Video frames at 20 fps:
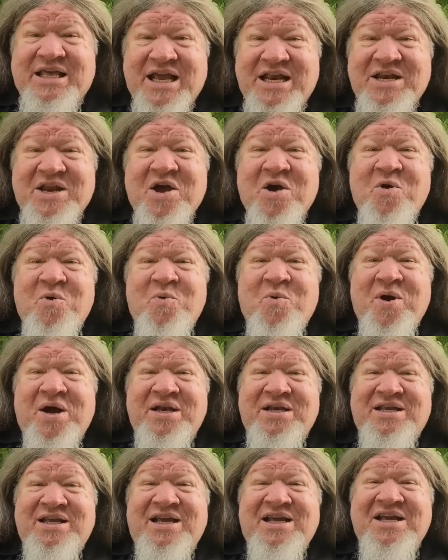they know
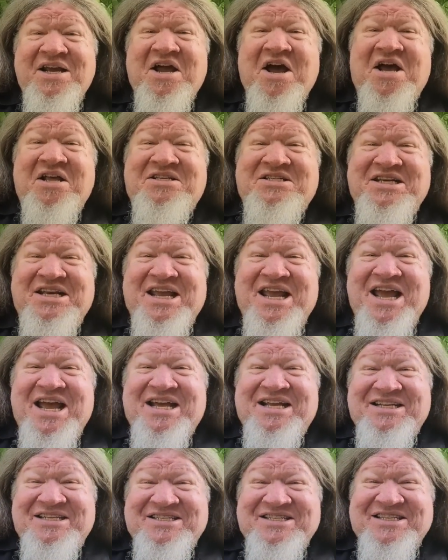what God's
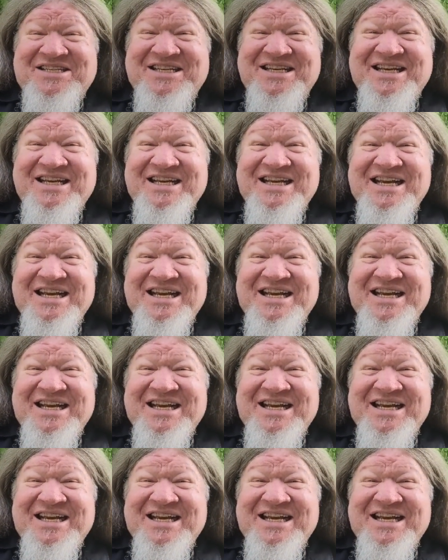against.